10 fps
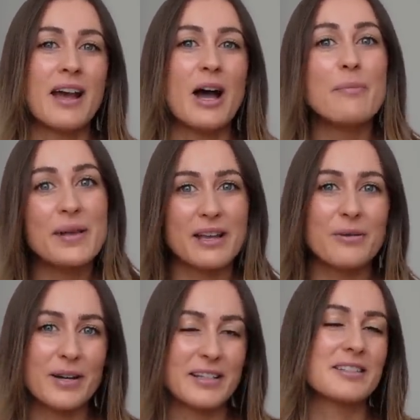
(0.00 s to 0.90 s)
a bigger
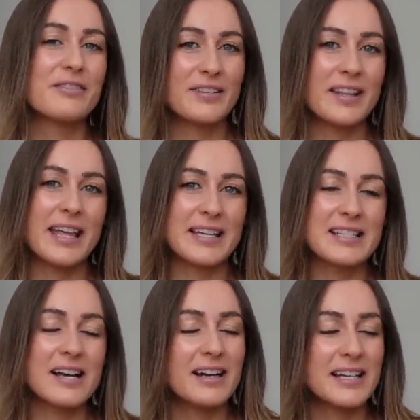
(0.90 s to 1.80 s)
one to fit their
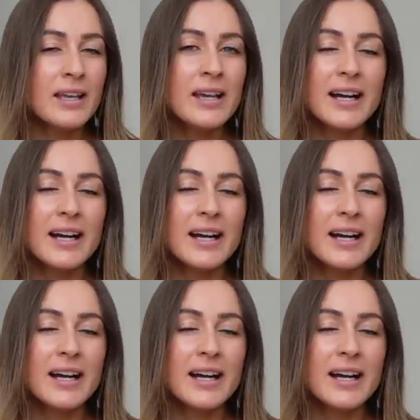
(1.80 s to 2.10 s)
size.